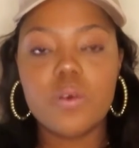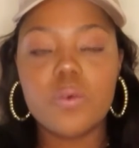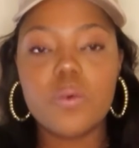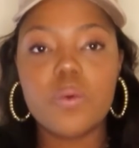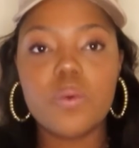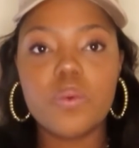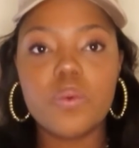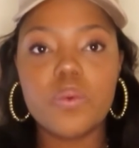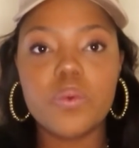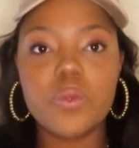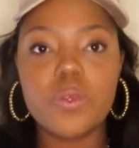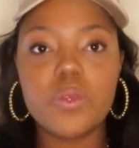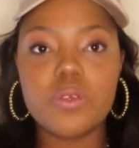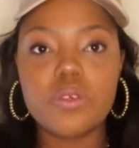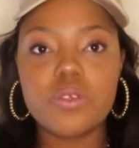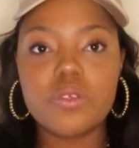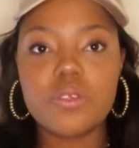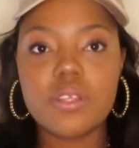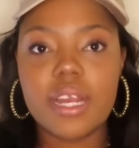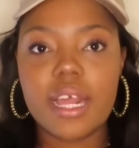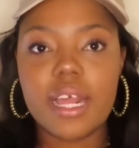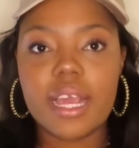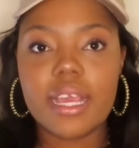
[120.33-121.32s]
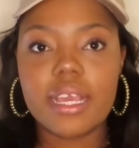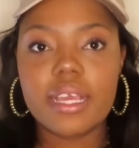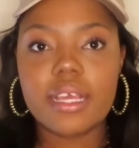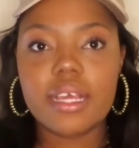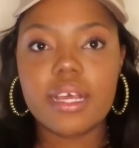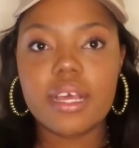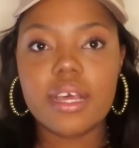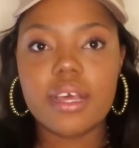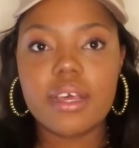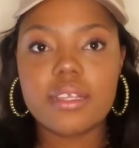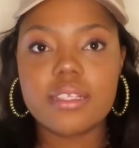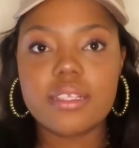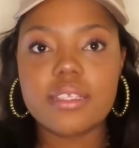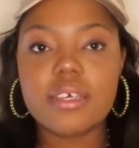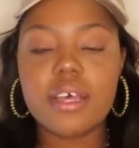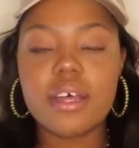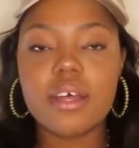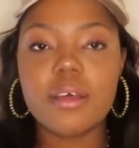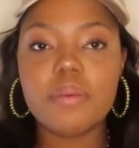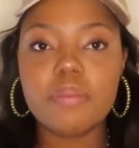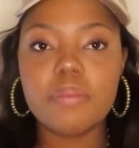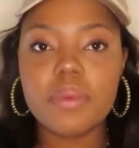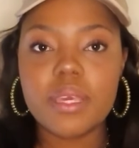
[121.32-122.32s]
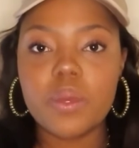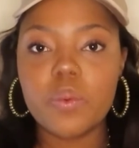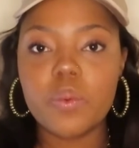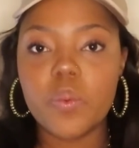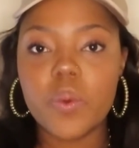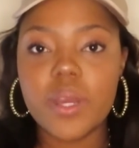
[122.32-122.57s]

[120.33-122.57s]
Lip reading: who used to like tell me